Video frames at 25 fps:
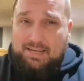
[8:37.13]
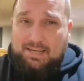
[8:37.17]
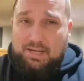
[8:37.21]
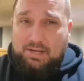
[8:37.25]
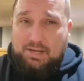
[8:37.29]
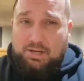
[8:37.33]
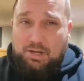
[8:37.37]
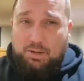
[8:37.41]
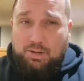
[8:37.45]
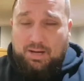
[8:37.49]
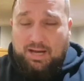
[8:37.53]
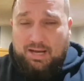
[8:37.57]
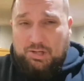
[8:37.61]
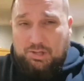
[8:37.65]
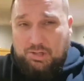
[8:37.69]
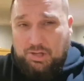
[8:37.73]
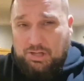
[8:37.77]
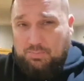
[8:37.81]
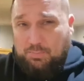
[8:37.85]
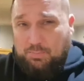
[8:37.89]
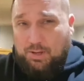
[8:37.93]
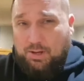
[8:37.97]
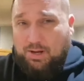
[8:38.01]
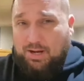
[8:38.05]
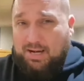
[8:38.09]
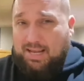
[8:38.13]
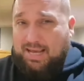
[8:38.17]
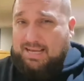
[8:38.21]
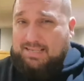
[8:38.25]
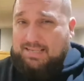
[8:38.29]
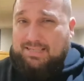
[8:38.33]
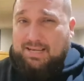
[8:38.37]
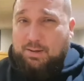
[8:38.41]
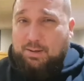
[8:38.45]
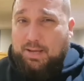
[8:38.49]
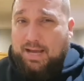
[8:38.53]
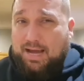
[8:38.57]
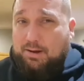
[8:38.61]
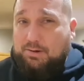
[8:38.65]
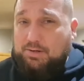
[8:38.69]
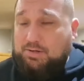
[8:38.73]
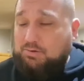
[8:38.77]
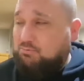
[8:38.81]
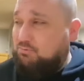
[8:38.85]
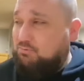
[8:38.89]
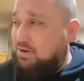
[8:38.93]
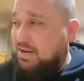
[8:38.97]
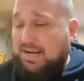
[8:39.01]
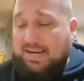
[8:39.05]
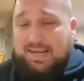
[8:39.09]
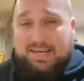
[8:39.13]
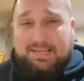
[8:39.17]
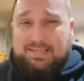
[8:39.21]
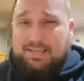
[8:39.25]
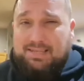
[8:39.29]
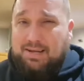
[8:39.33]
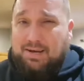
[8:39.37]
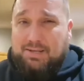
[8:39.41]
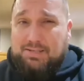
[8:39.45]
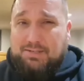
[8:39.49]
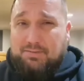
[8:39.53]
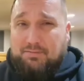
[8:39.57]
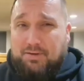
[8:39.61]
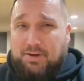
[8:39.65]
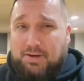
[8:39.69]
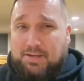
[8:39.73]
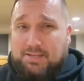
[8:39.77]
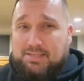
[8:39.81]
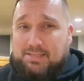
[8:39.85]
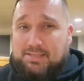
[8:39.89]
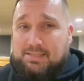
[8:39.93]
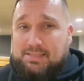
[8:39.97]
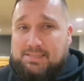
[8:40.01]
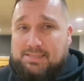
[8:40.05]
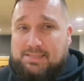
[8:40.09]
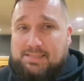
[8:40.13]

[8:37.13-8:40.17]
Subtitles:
you do now. It's just behind the SO garage. It really isn't hard to find.